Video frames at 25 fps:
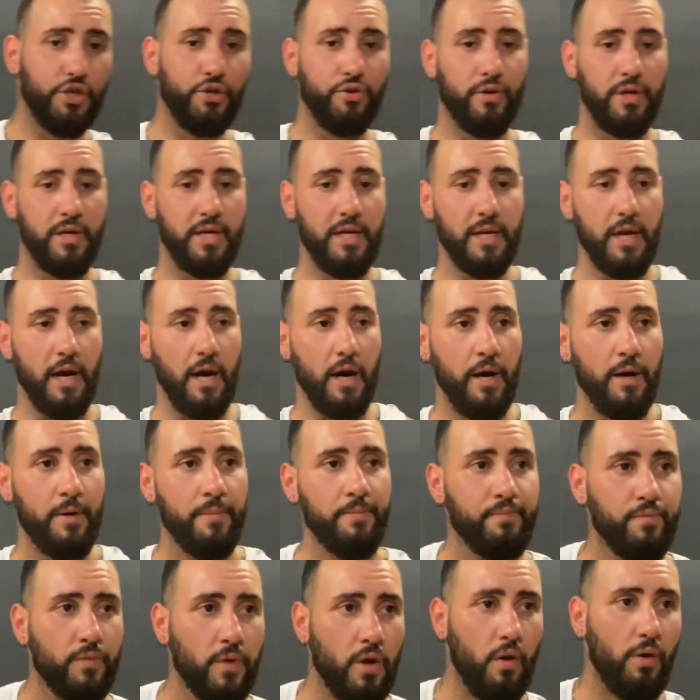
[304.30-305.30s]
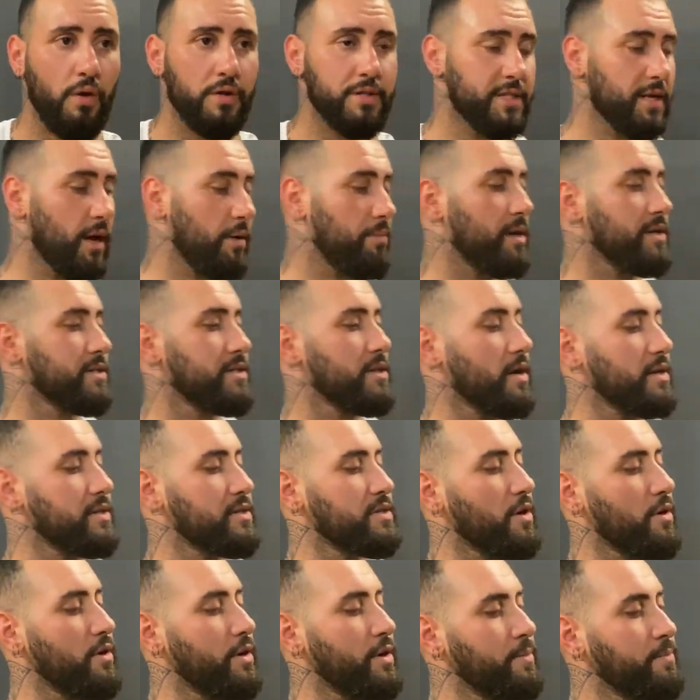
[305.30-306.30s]
two here, side by side,
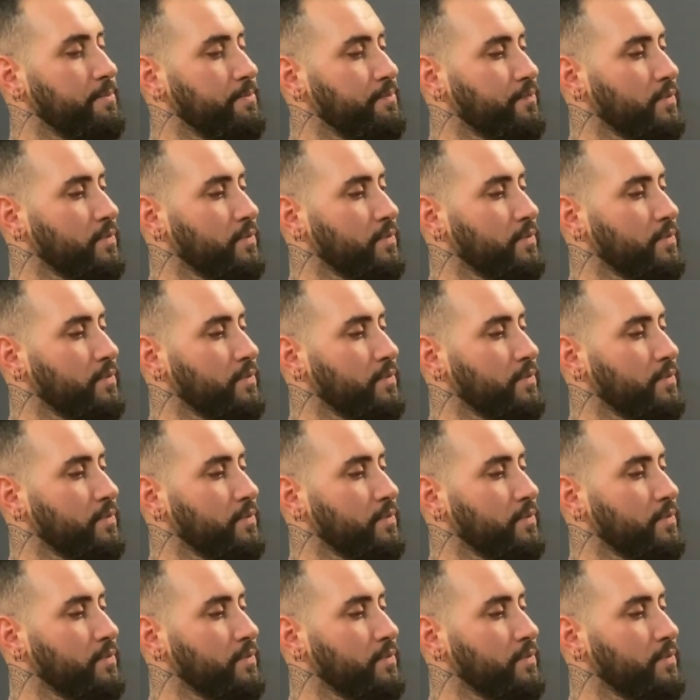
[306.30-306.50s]
sorry.